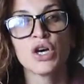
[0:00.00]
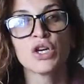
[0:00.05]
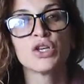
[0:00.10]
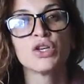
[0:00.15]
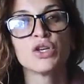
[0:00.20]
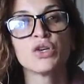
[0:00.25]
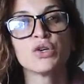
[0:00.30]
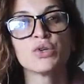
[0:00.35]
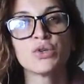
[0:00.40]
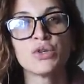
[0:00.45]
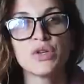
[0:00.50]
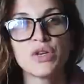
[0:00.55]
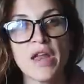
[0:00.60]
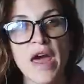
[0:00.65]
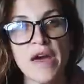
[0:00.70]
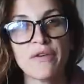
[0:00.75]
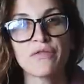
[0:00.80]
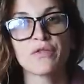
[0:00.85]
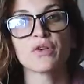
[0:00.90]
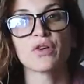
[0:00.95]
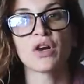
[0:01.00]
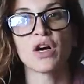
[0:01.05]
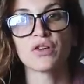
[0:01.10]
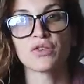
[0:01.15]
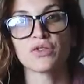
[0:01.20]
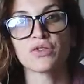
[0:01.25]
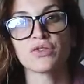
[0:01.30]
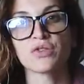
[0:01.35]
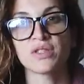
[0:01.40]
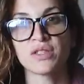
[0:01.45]
you'll never
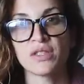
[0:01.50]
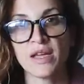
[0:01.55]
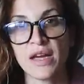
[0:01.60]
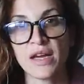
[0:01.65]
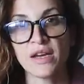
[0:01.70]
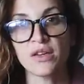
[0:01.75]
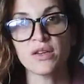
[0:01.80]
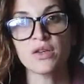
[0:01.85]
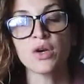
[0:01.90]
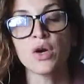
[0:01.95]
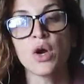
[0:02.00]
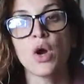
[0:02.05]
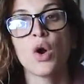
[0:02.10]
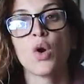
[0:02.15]
understand